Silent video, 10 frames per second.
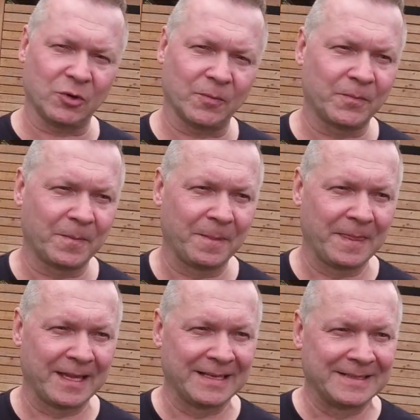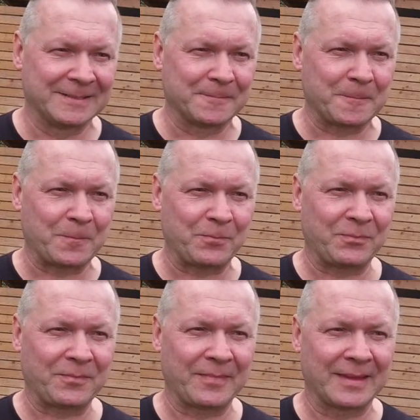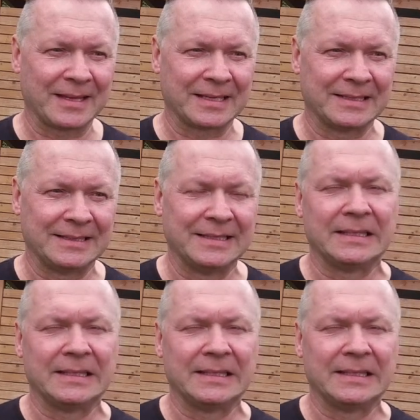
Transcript: Otherwise you'd be putting them in the middle of the summer.